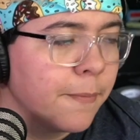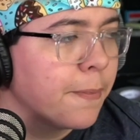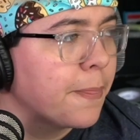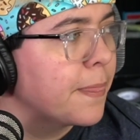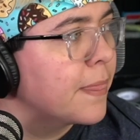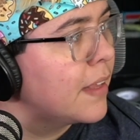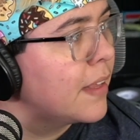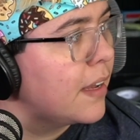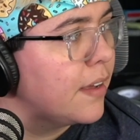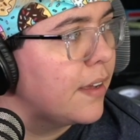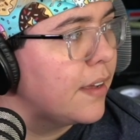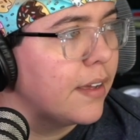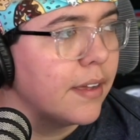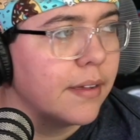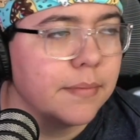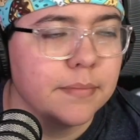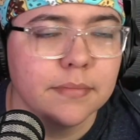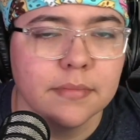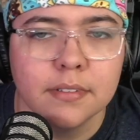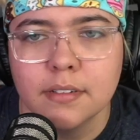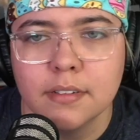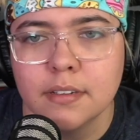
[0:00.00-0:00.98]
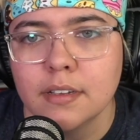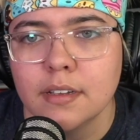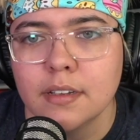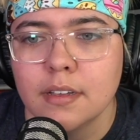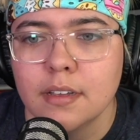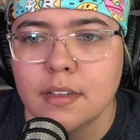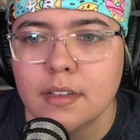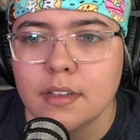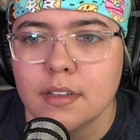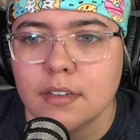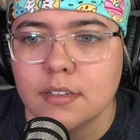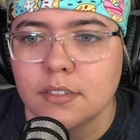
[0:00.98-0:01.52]

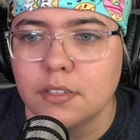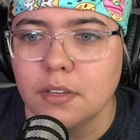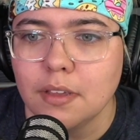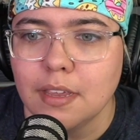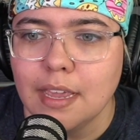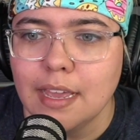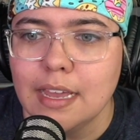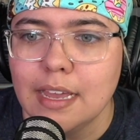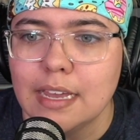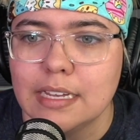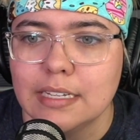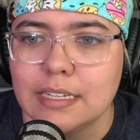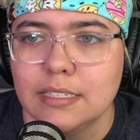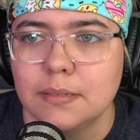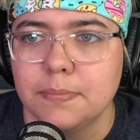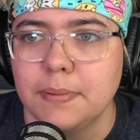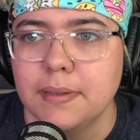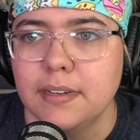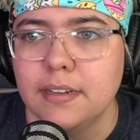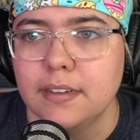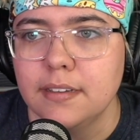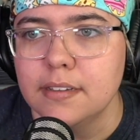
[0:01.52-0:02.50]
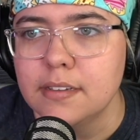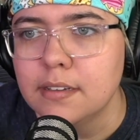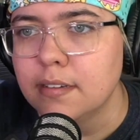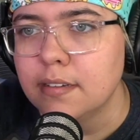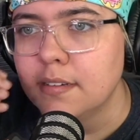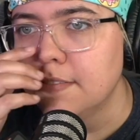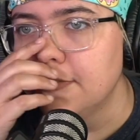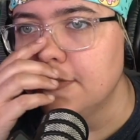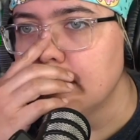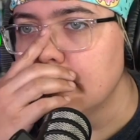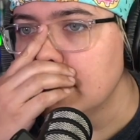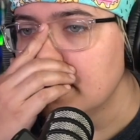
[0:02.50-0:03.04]
So yeah, it's been a
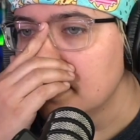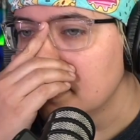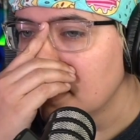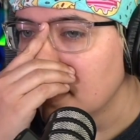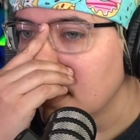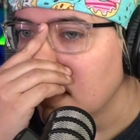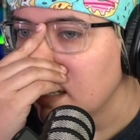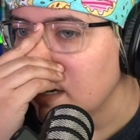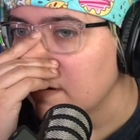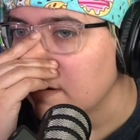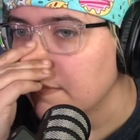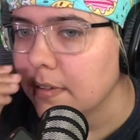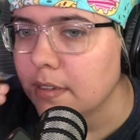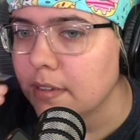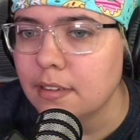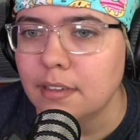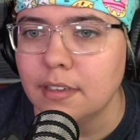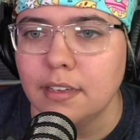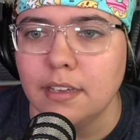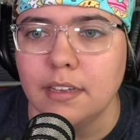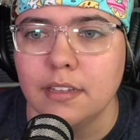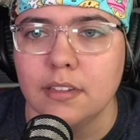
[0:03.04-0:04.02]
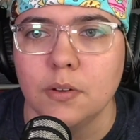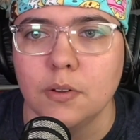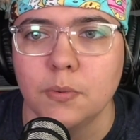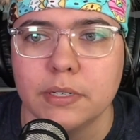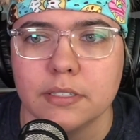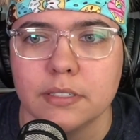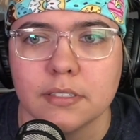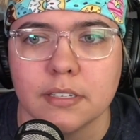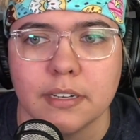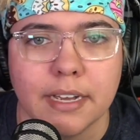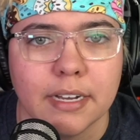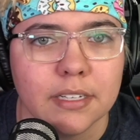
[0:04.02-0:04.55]
fun time in the
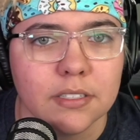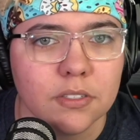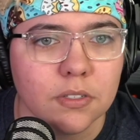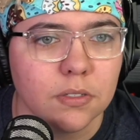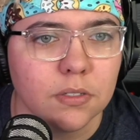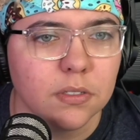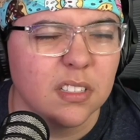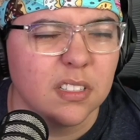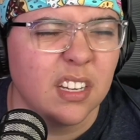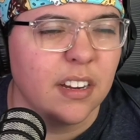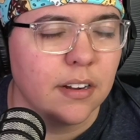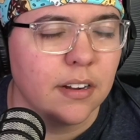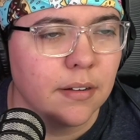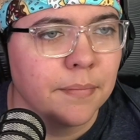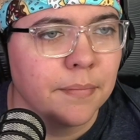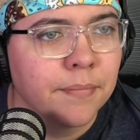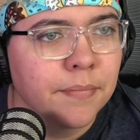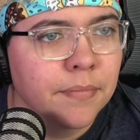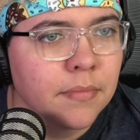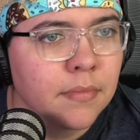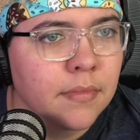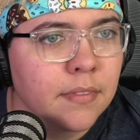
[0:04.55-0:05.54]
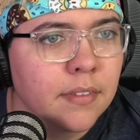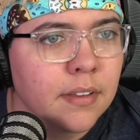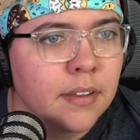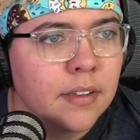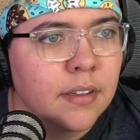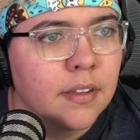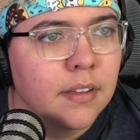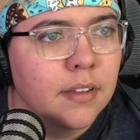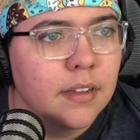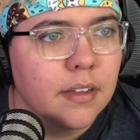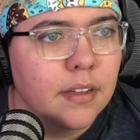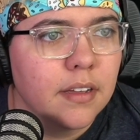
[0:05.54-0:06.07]
Wilson household here.
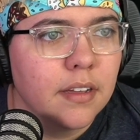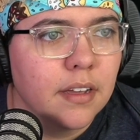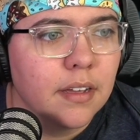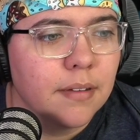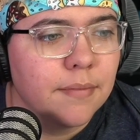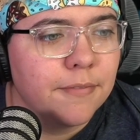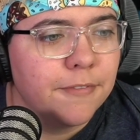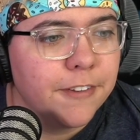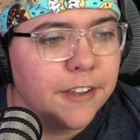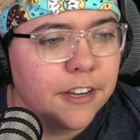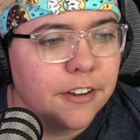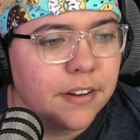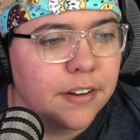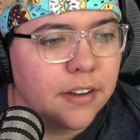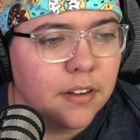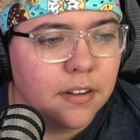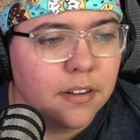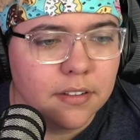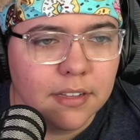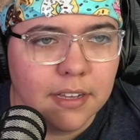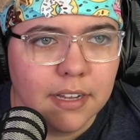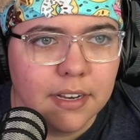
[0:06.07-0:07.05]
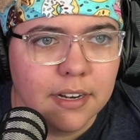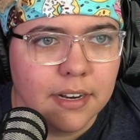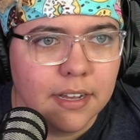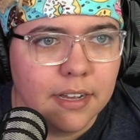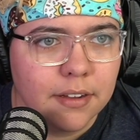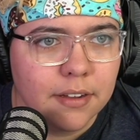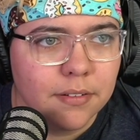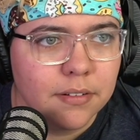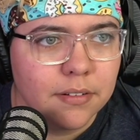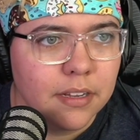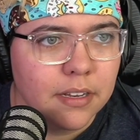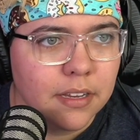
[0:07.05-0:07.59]
Figuring all that
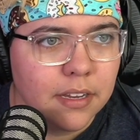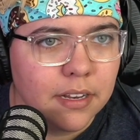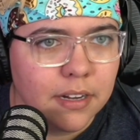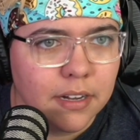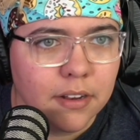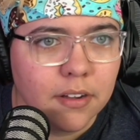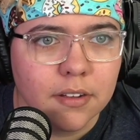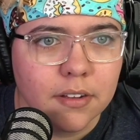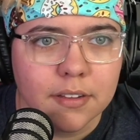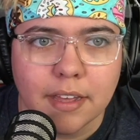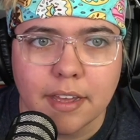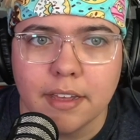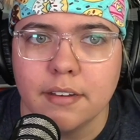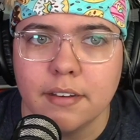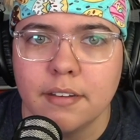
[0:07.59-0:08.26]
out and getting all that.